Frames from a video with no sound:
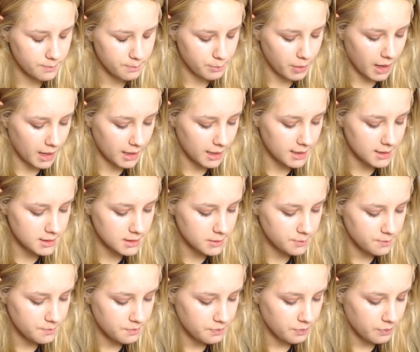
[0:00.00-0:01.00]
palettes.
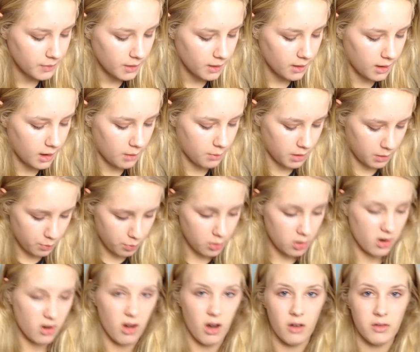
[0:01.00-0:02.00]
It
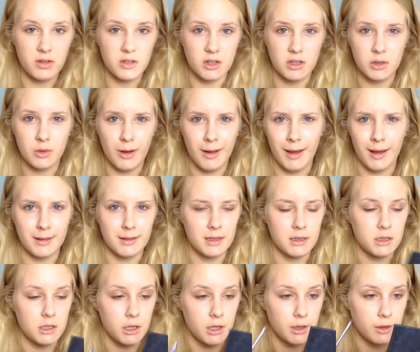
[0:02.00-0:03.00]
broke off, so it's quite handy
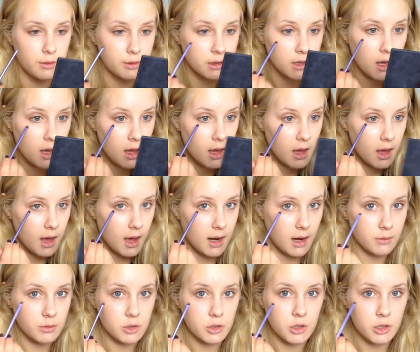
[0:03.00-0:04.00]
to use. And
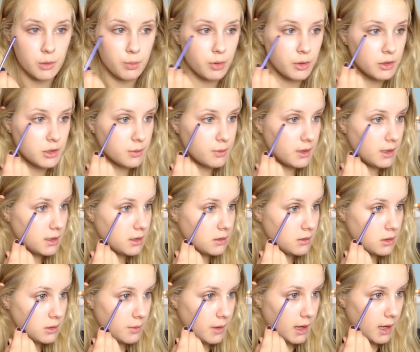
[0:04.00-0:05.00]
I'm just going to put some of this
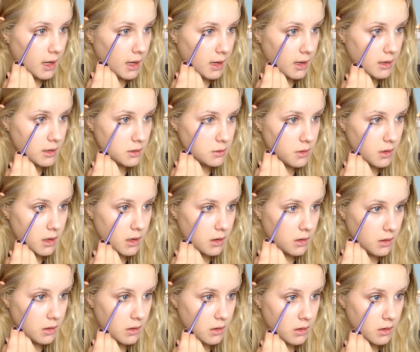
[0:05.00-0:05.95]
under my eye as well.